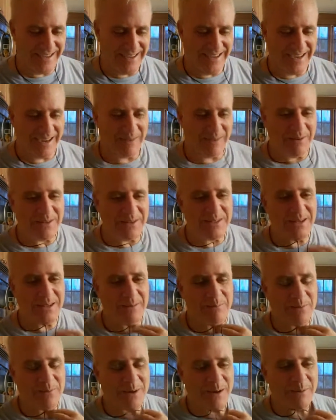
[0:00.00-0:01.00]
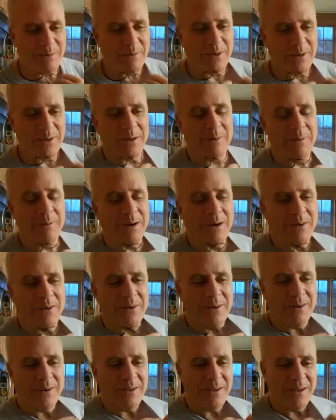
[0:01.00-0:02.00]
I was up probably
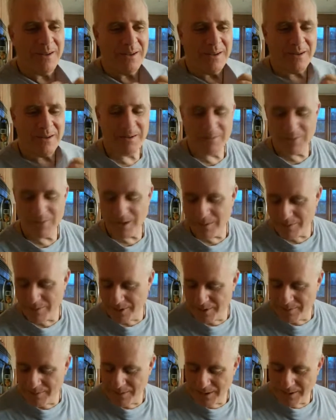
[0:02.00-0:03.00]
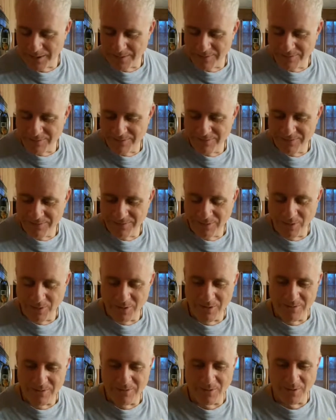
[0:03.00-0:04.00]
about a
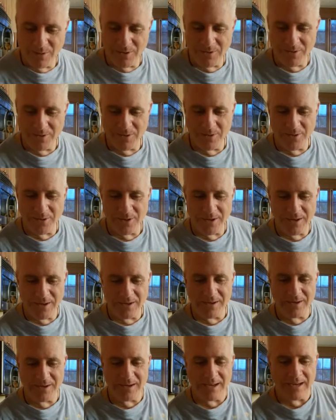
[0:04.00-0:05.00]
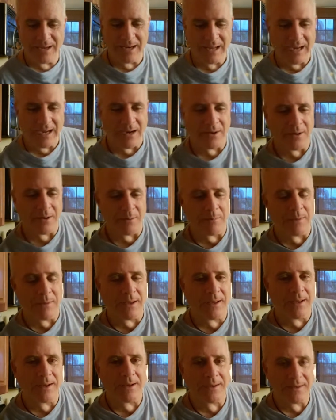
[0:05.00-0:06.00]
4:30 and out of
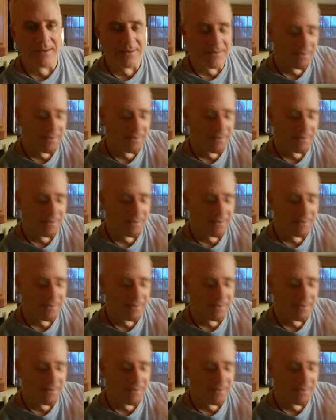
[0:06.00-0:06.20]
bed at